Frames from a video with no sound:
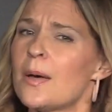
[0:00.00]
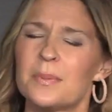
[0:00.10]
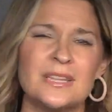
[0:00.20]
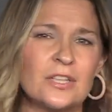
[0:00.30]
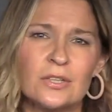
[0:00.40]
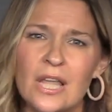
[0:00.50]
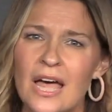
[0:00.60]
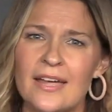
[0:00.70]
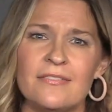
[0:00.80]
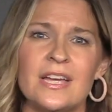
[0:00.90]
but their
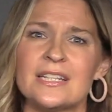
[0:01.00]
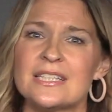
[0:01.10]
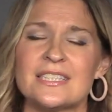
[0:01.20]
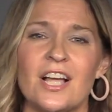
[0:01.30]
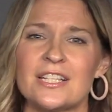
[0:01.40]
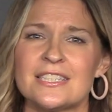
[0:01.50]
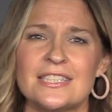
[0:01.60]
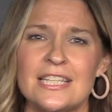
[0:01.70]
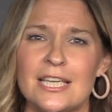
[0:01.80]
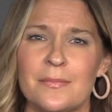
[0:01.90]
life does not
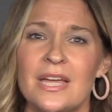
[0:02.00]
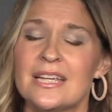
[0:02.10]
seem